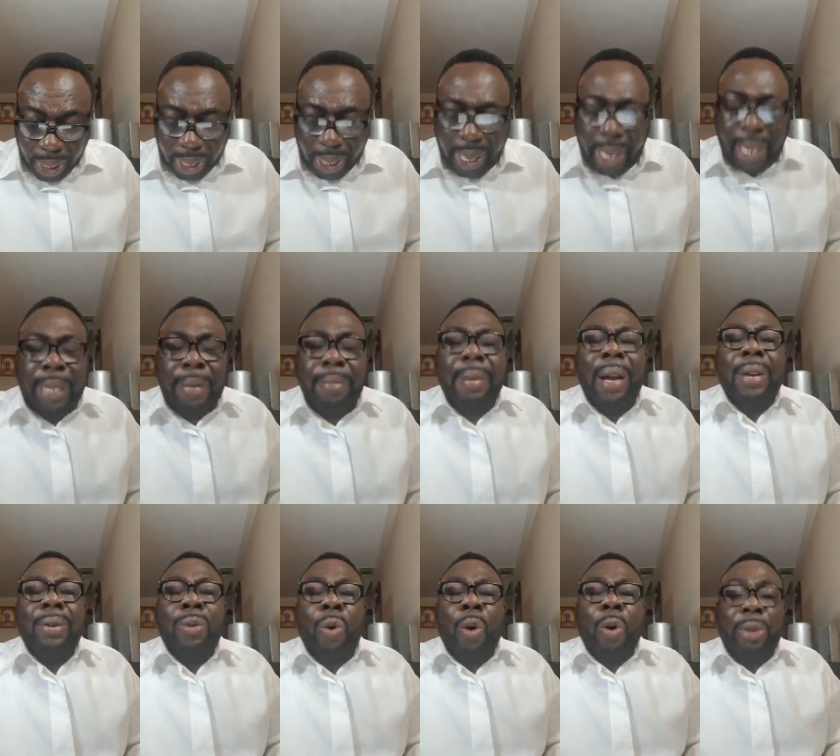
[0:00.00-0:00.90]
This
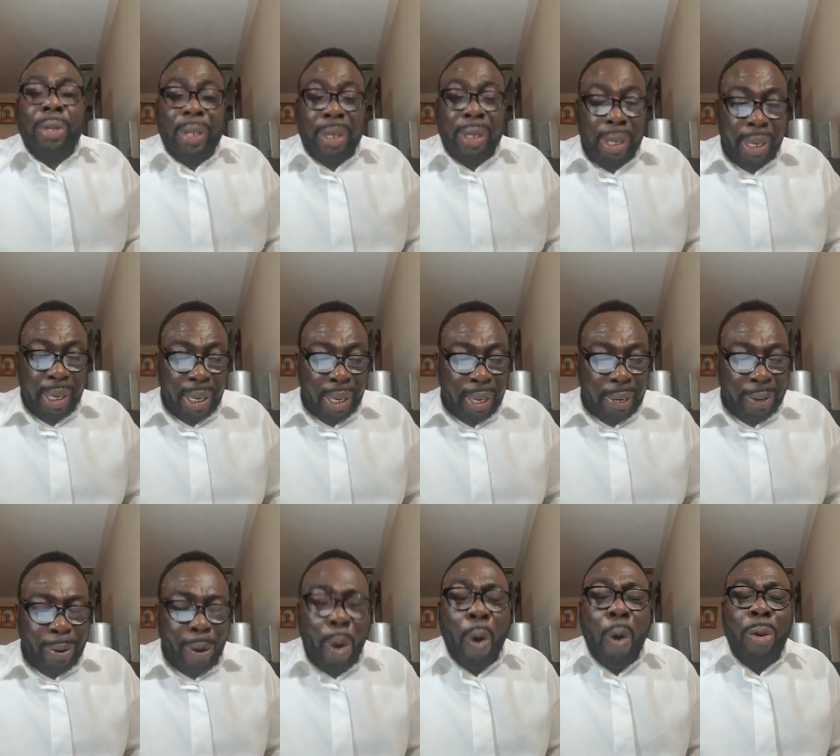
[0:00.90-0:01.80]
man owed
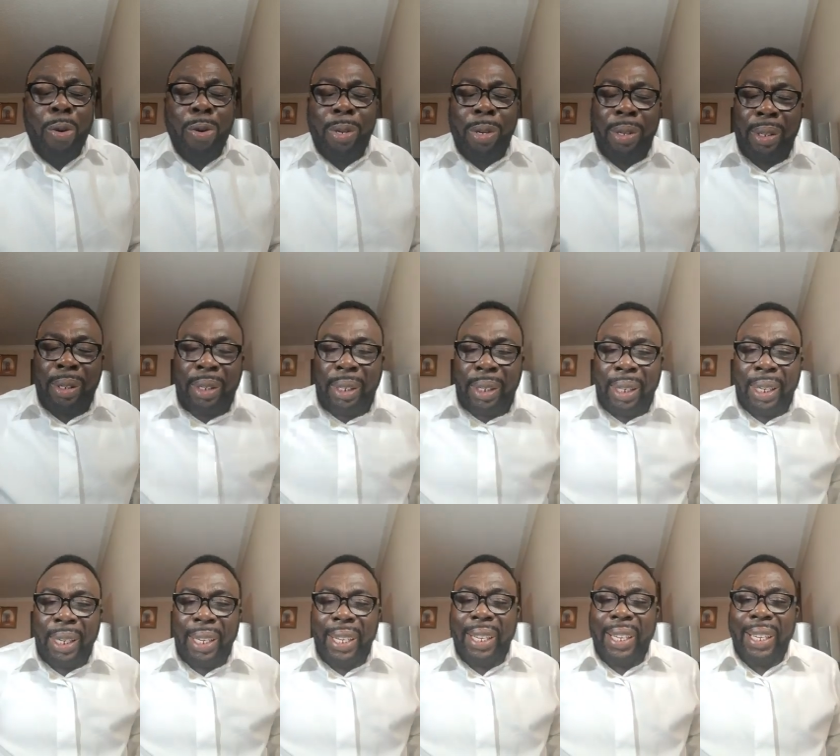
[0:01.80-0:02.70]
Oh,
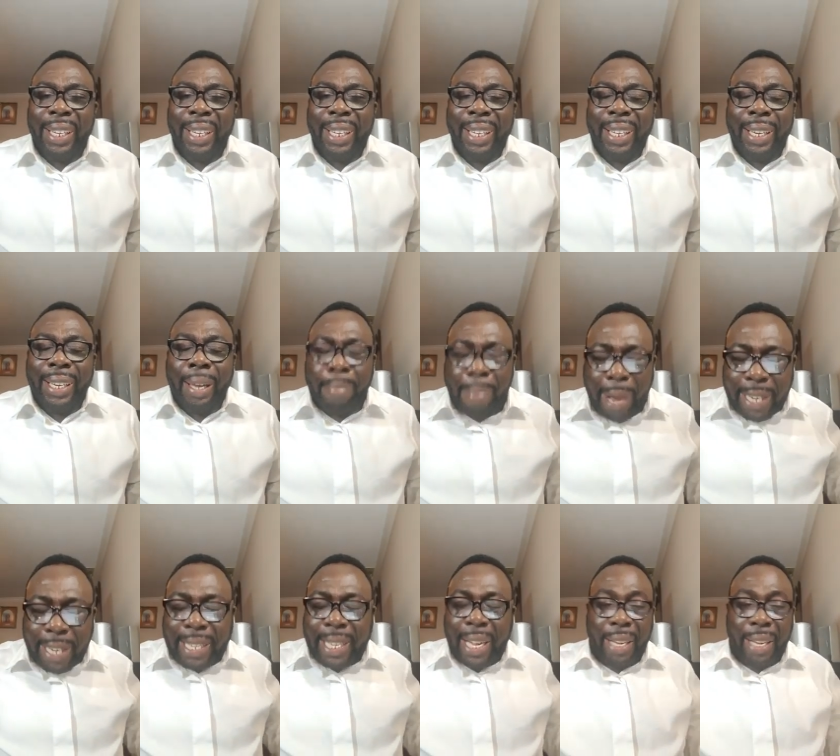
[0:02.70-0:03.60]
the
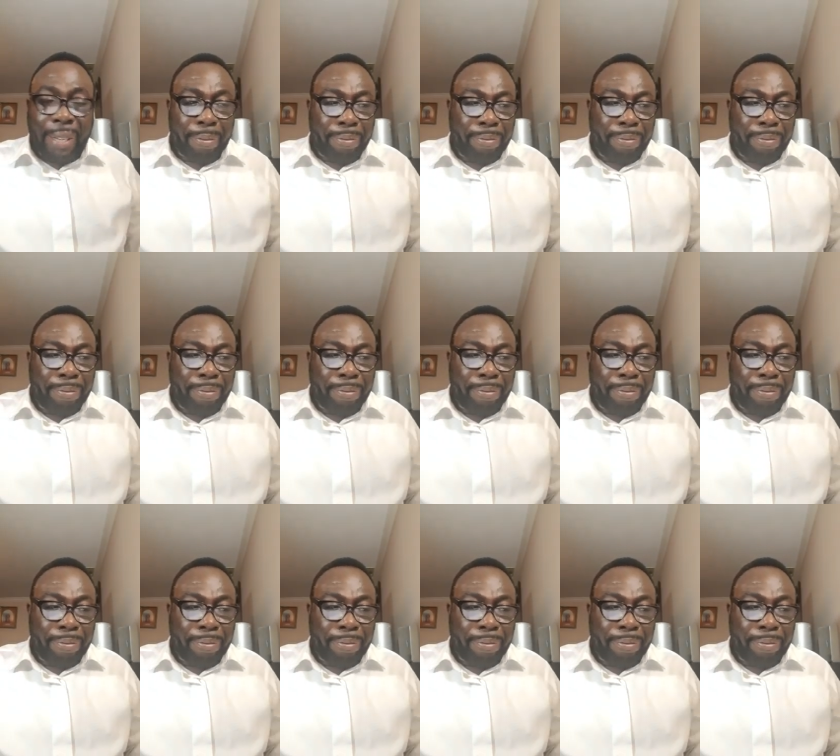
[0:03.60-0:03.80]
master.